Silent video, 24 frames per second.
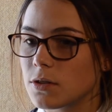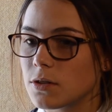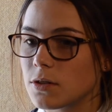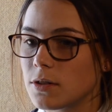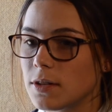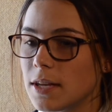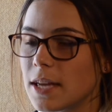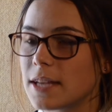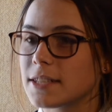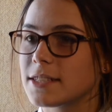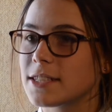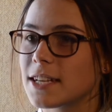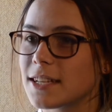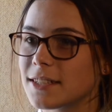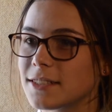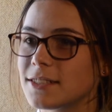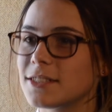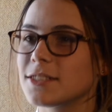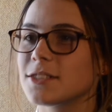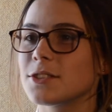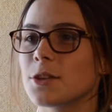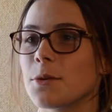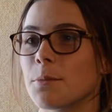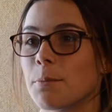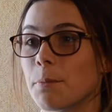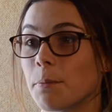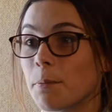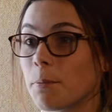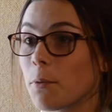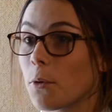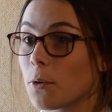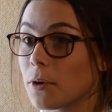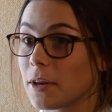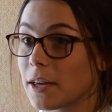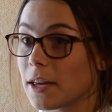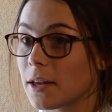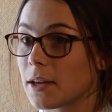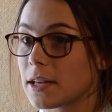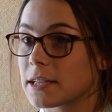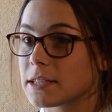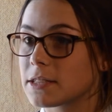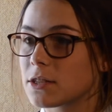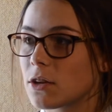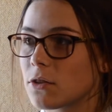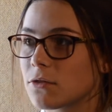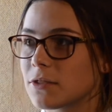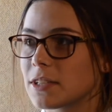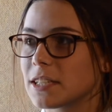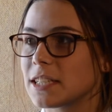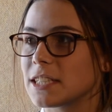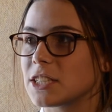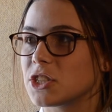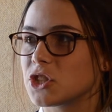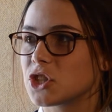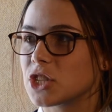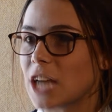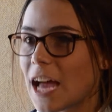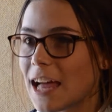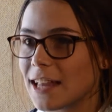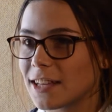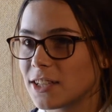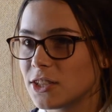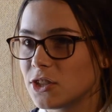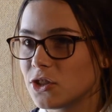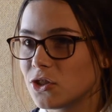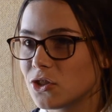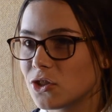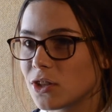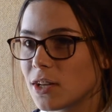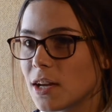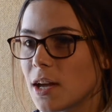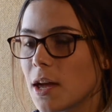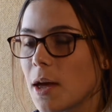Yeah, challenges, so boarding. It's not really a challenge,